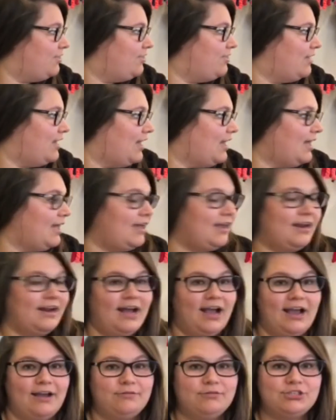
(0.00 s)
that
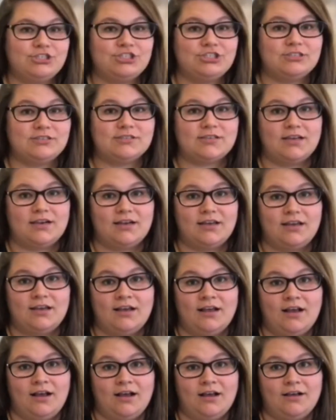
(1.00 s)
I was just
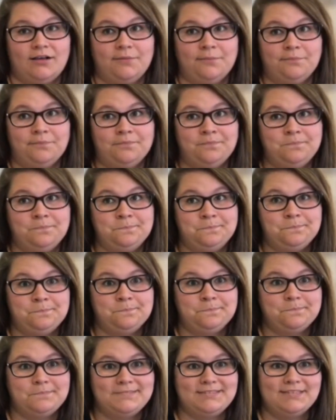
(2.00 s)
gonna
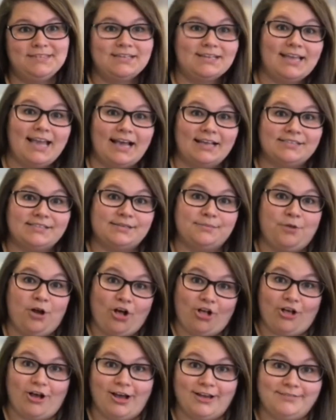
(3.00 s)
cast them
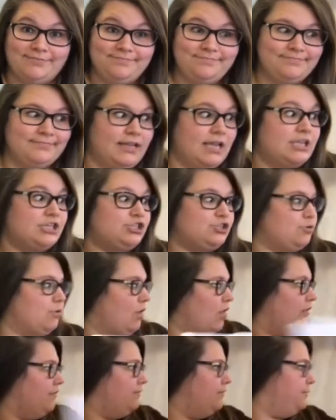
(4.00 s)
all on and do
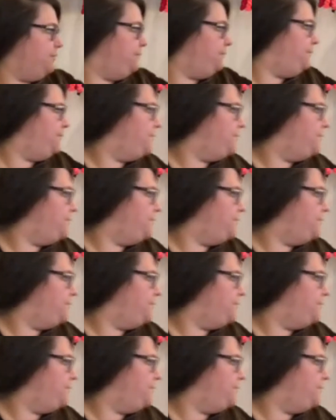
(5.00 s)
all of them.